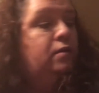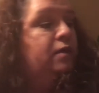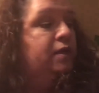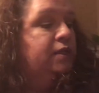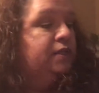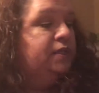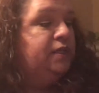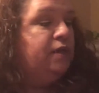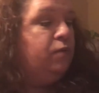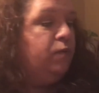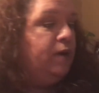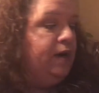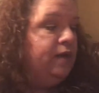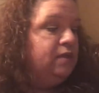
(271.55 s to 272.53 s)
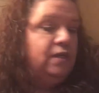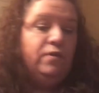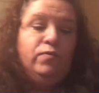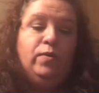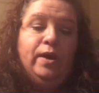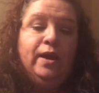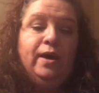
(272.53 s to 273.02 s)
Let's see, what else
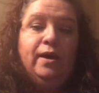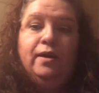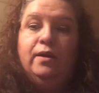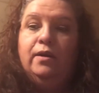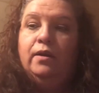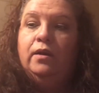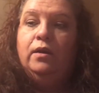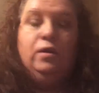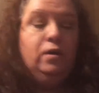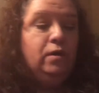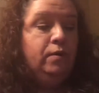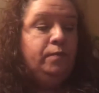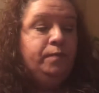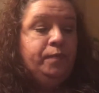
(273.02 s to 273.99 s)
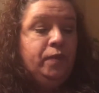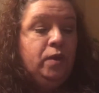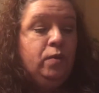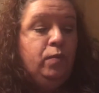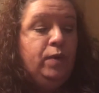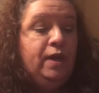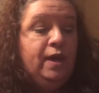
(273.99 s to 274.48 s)
have we got in here?
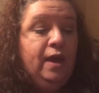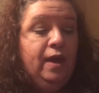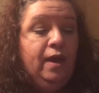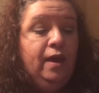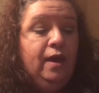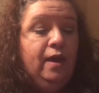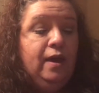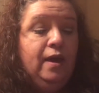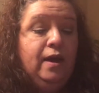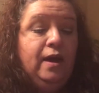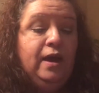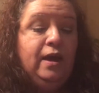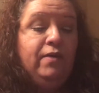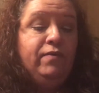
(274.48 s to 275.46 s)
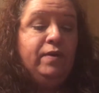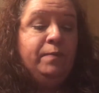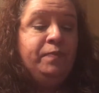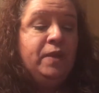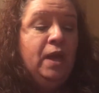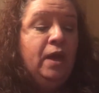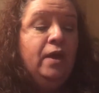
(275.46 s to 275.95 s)
We have
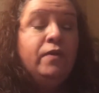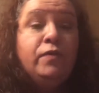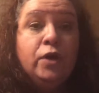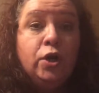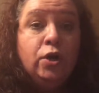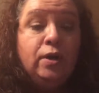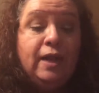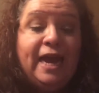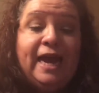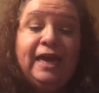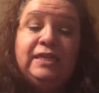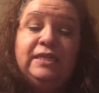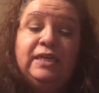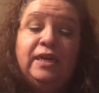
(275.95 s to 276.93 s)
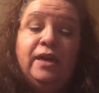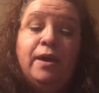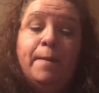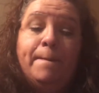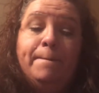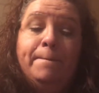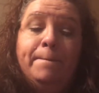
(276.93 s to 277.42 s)
the Galactic
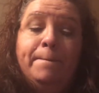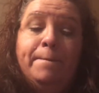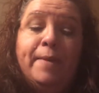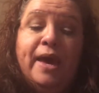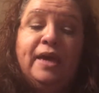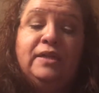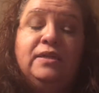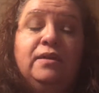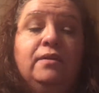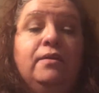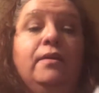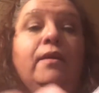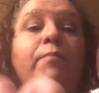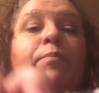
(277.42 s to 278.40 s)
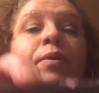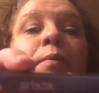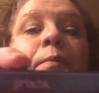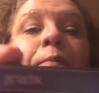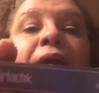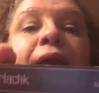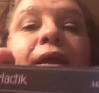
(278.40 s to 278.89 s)
Matte Lip
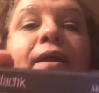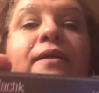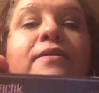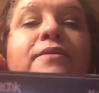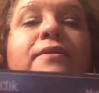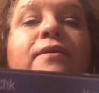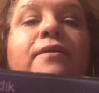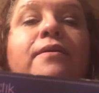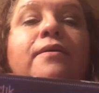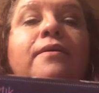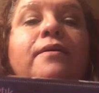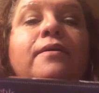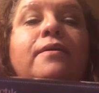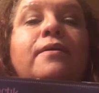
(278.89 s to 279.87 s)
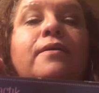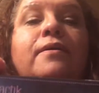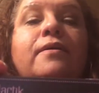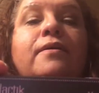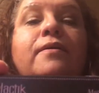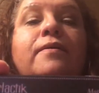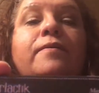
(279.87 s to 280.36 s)
Paint.
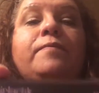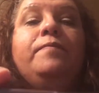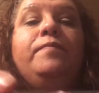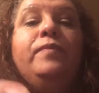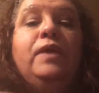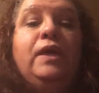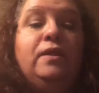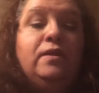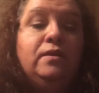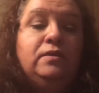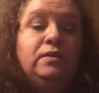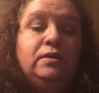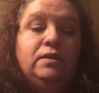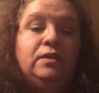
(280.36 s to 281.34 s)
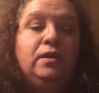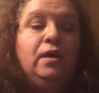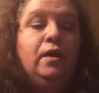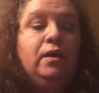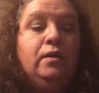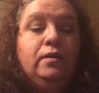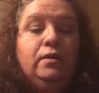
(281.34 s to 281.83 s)
And this is in the
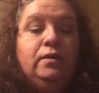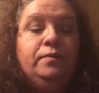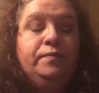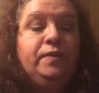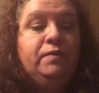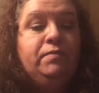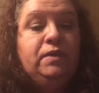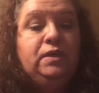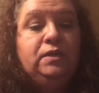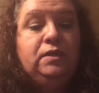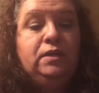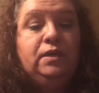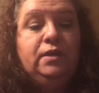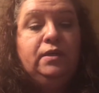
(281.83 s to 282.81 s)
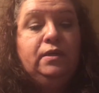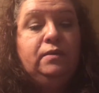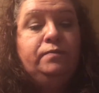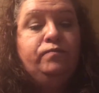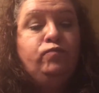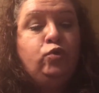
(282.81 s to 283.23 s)
color, let me see here.